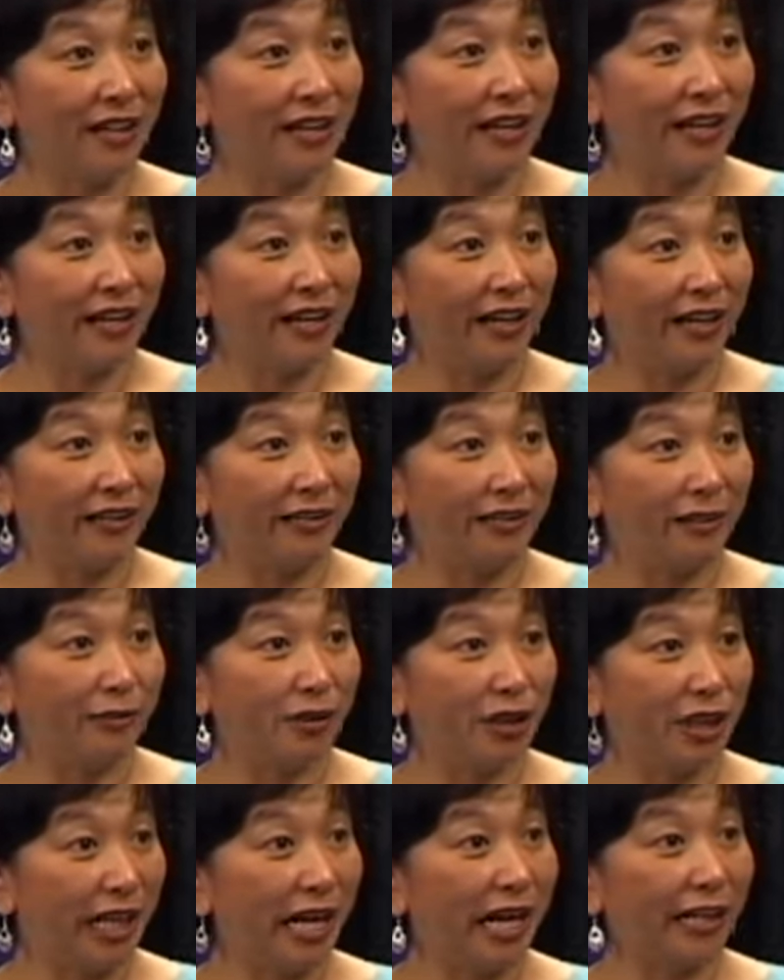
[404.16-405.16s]
and uh,
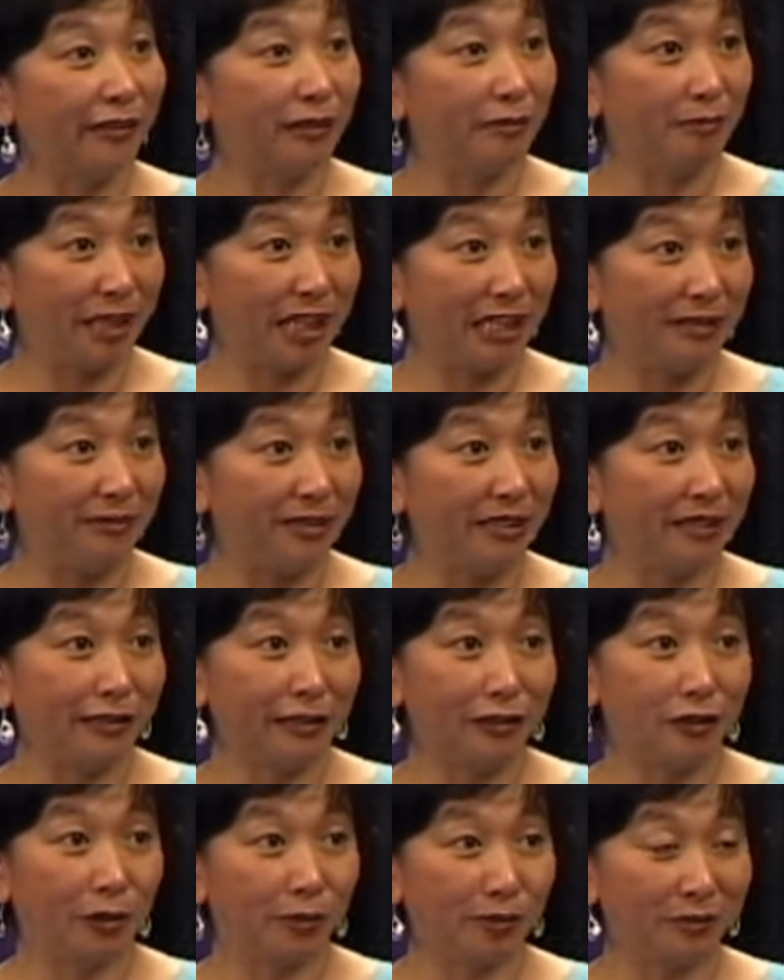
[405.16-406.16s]
she had the baby and
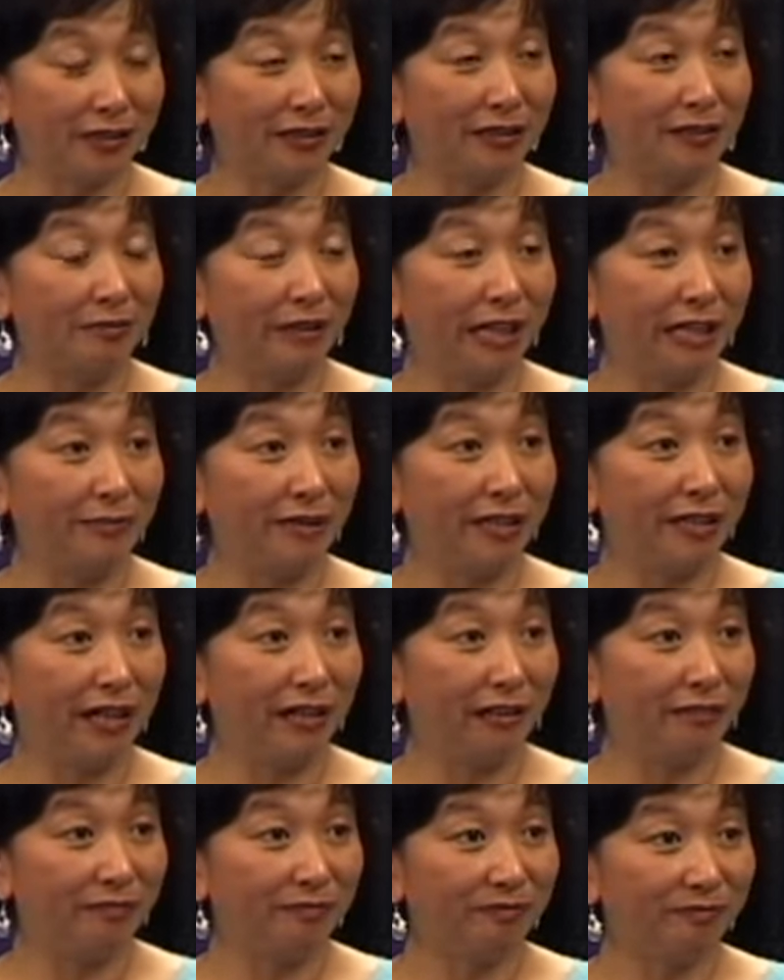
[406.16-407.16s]
adopted the baby
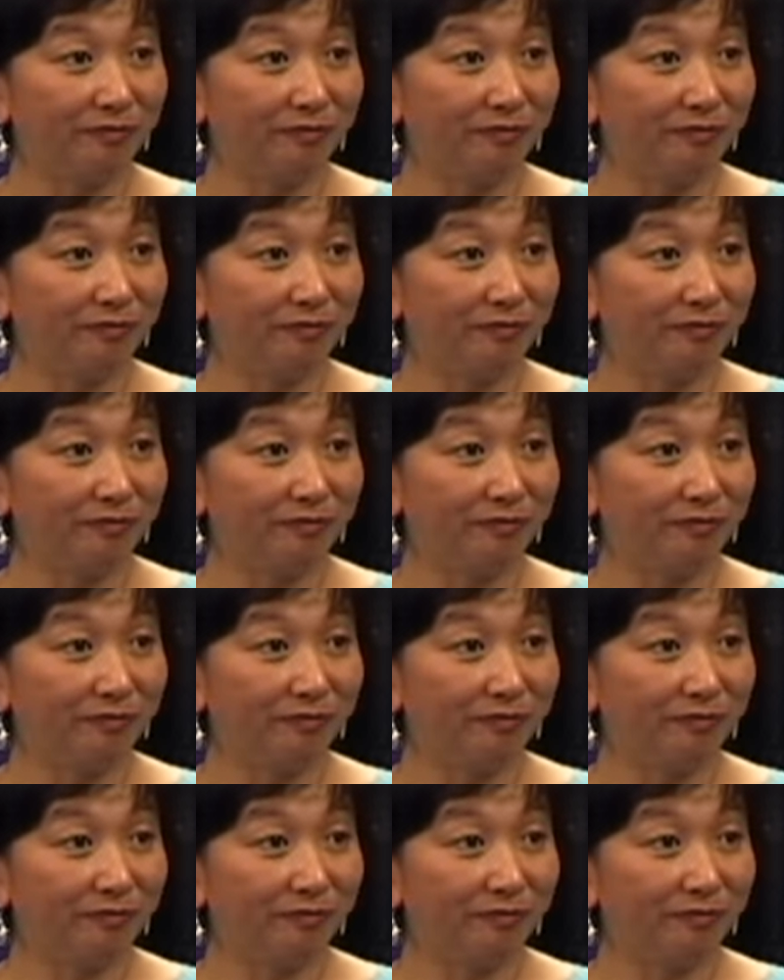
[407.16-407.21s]
up.